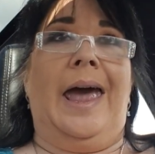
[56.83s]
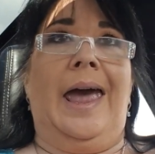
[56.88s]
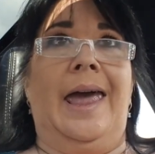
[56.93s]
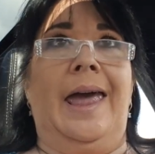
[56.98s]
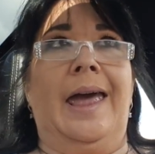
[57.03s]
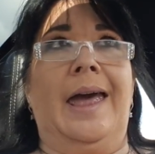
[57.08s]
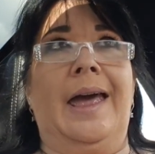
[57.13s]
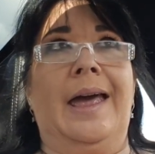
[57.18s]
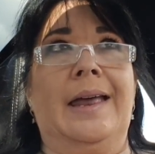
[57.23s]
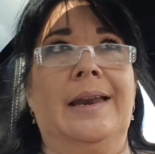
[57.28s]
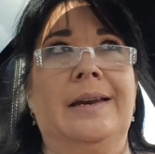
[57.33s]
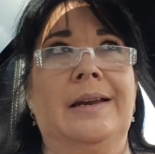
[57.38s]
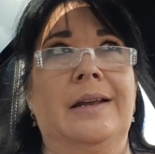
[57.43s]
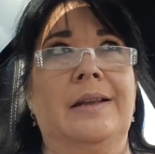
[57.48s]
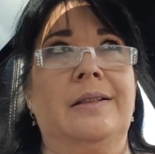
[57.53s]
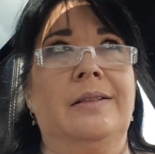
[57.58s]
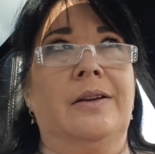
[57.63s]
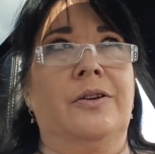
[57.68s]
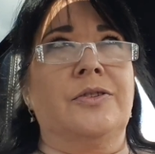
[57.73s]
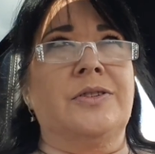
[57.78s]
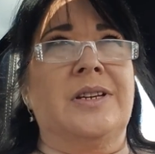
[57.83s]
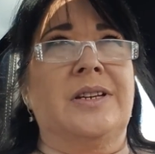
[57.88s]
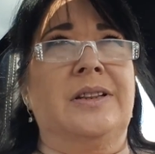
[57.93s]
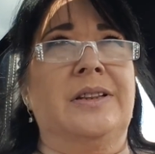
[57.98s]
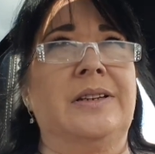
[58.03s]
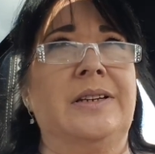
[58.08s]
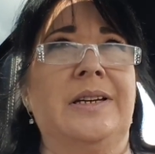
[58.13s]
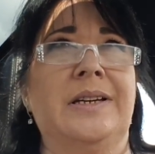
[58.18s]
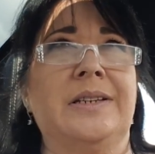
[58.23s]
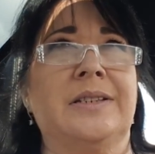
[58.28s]
And there's
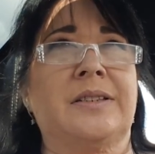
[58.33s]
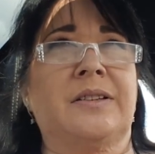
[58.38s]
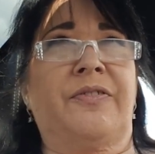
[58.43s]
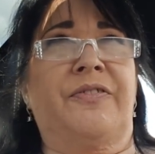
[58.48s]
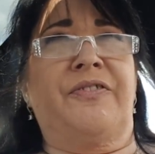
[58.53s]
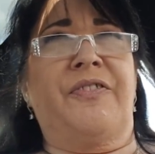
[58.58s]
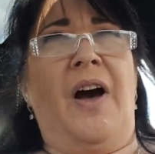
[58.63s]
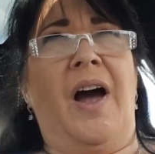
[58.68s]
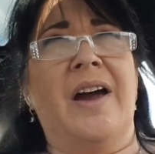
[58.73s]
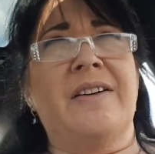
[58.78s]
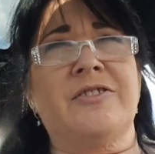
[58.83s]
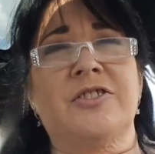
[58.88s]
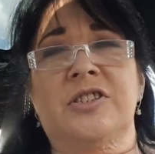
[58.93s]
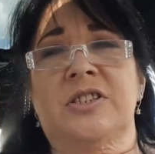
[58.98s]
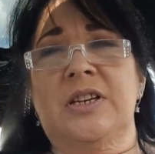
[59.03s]
at least five or